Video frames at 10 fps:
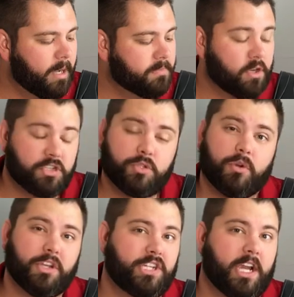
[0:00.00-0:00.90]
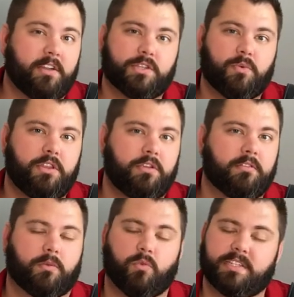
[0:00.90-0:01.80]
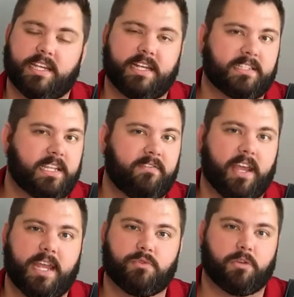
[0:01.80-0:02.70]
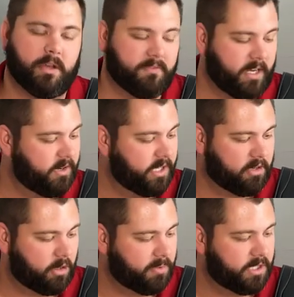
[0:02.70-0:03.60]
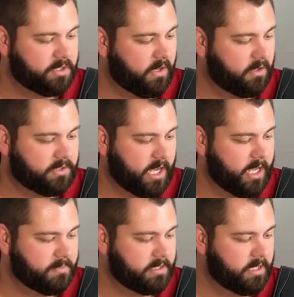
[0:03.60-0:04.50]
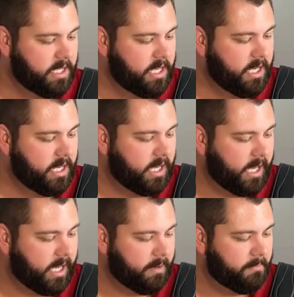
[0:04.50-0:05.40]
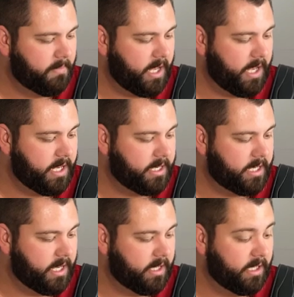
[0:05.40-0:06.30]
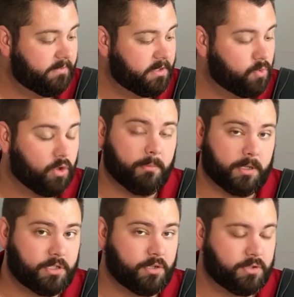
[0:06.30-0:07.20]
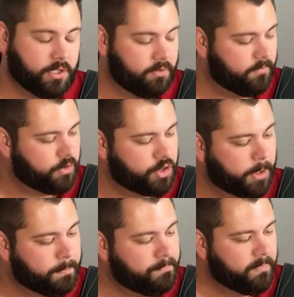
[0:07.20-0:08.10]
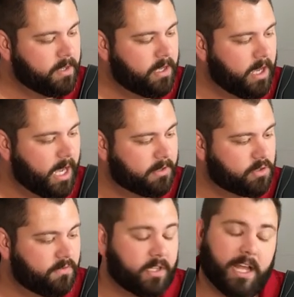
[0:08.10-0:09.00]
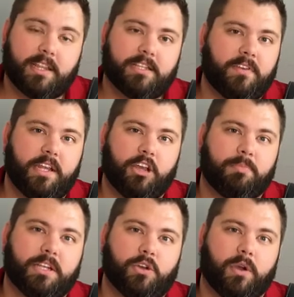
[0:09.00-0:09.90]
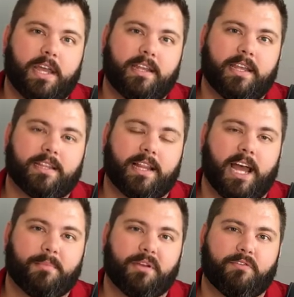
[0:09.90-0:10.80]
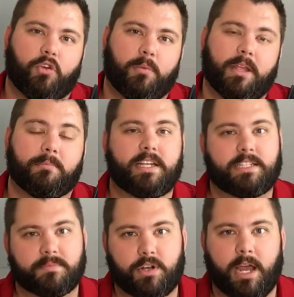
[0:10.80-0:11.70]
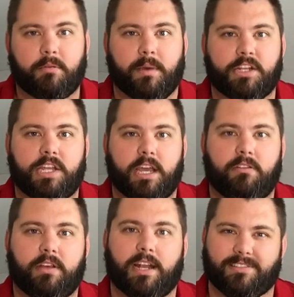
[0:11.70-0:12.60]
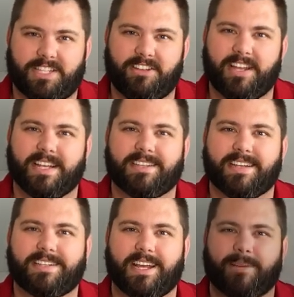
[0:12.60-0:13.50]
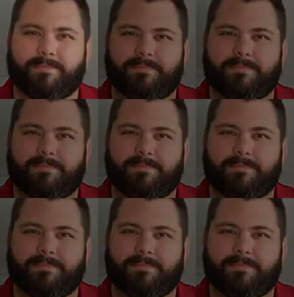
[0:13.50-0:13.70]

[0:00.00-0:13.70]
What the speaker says: So I just wanted to share this with you. Once again, Steve Gaines, one of my favorite guitar players of all times, and left this world much too soon for sure. So if you like this video, please go ahead and hit the like button for me, and please subscribe to my channel, and I'll see you guys next time.